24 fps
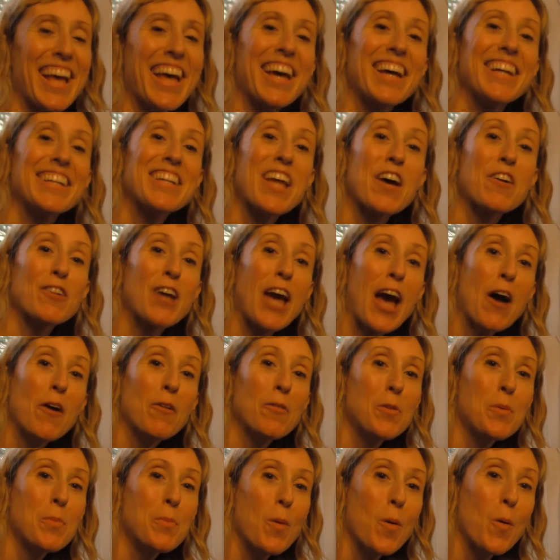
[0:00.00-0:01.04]
Now count
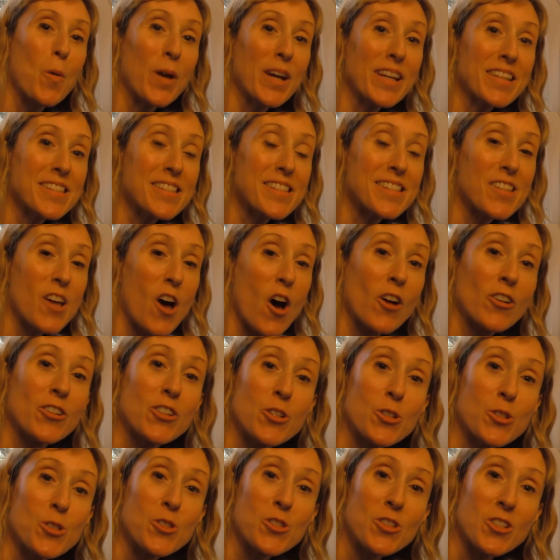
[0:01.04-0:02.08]
the points on your
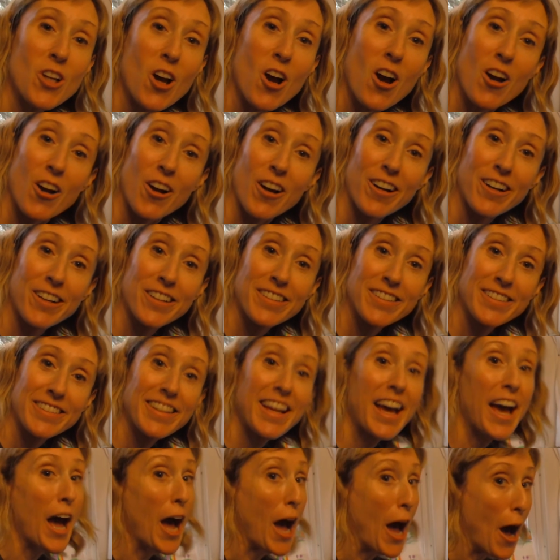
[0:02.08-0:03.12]
star.
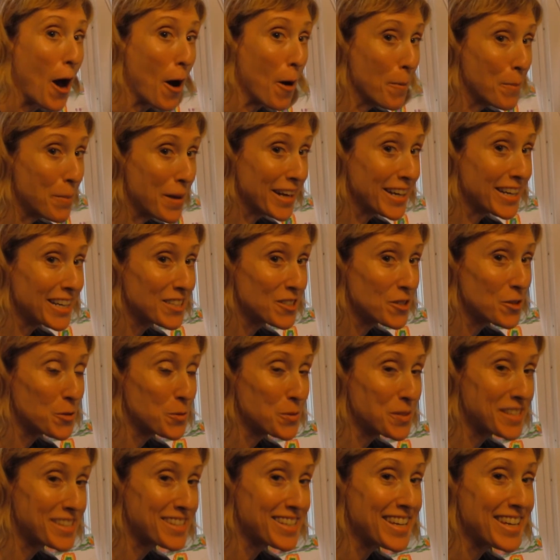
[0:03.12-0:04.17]
How many do you
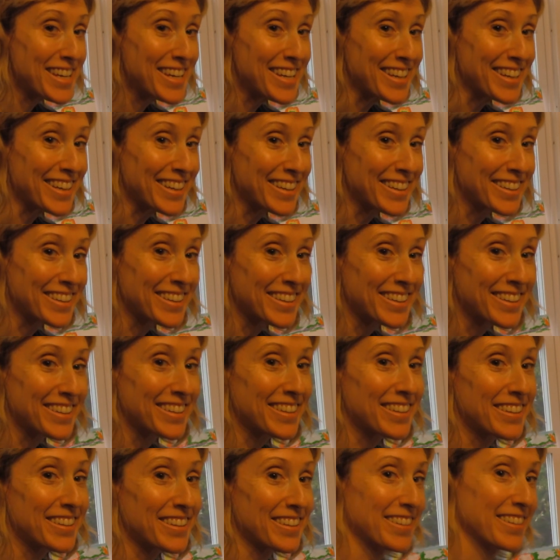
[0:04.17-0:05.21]
see?
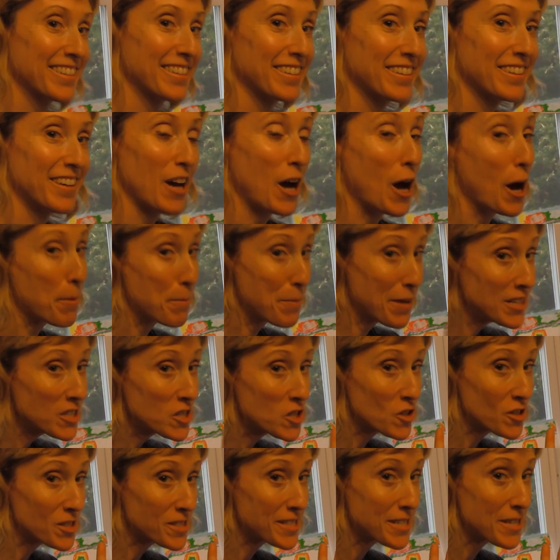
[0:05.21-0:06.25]
I bet you
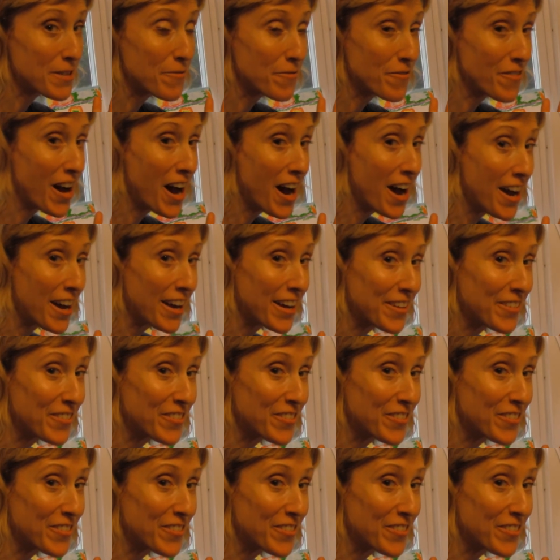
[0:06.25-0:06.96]
see five.